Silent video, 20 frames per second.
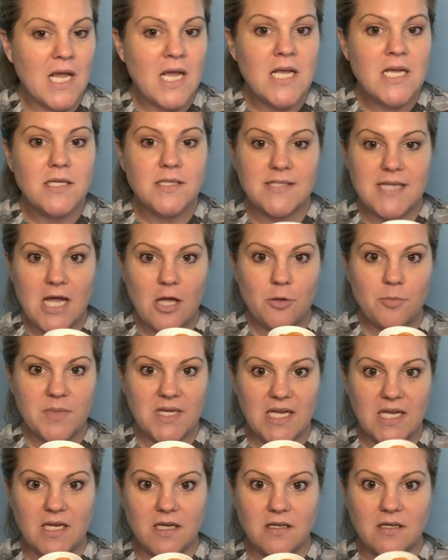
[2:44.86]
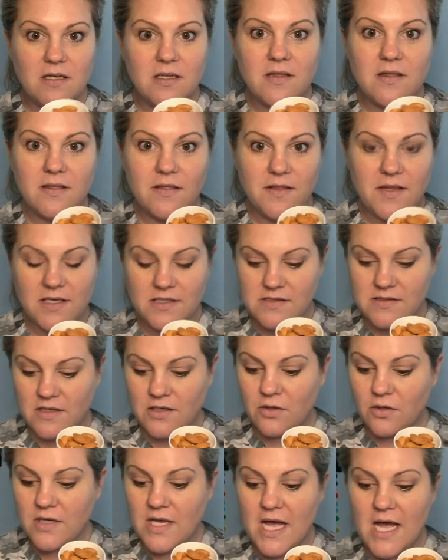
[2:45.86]
Tell me this
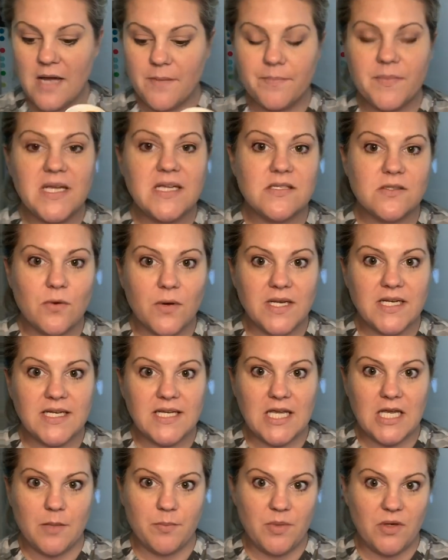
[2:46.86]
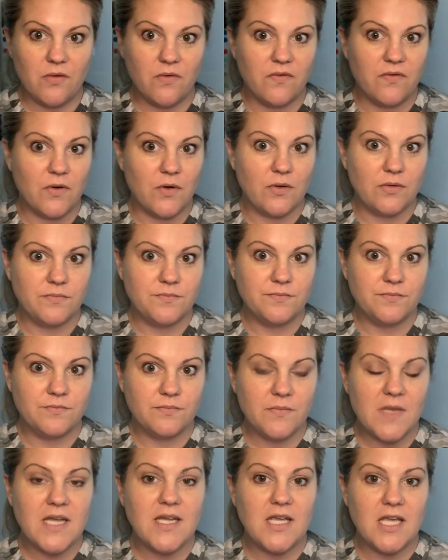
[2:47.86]
little cup is going to keep you full
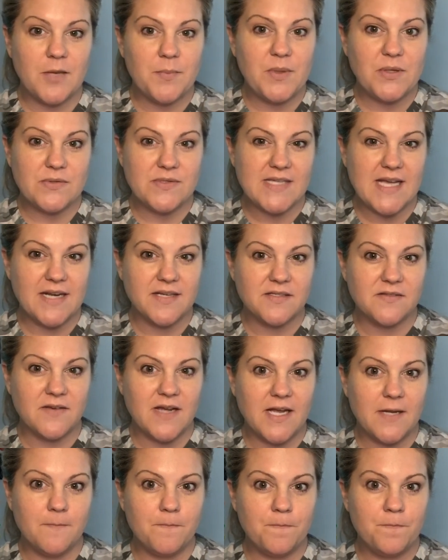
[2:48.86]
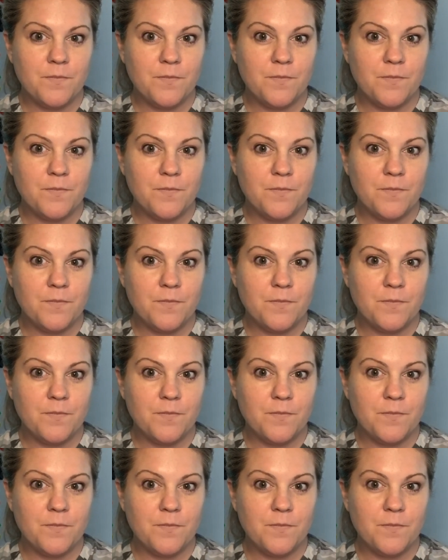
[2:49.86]
and keep you satisfied.